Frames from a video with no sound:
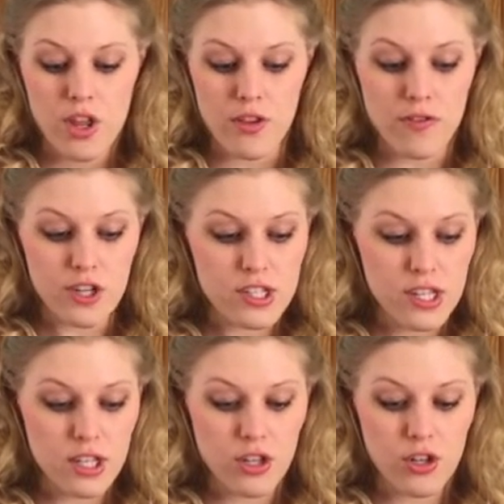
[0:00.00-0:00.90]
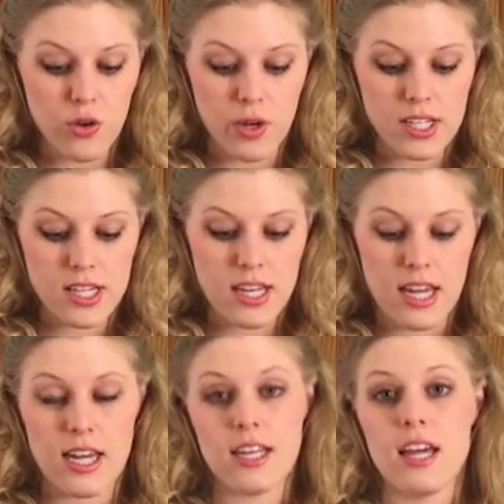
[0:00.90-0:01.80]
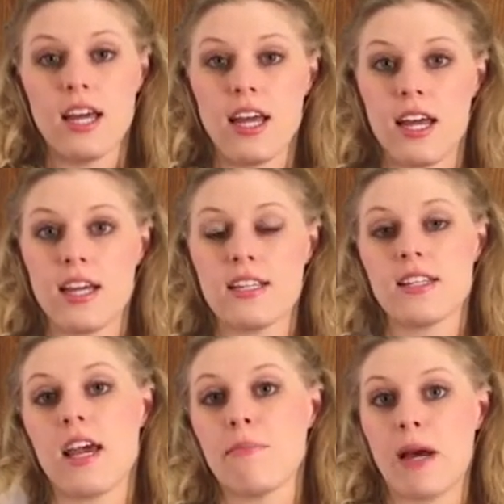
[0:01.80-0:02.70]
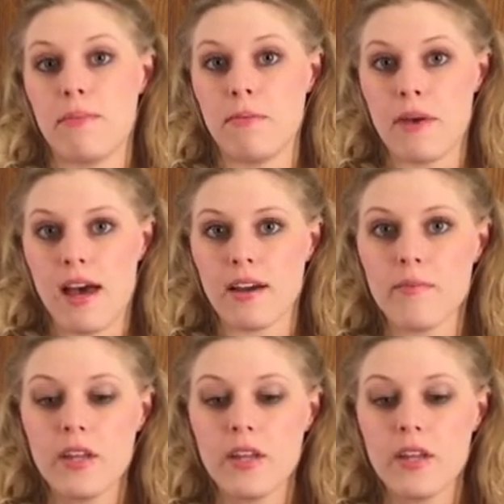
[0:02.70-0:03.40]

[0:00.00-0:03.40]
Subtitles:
The first thing that you're going to need is a piping bag.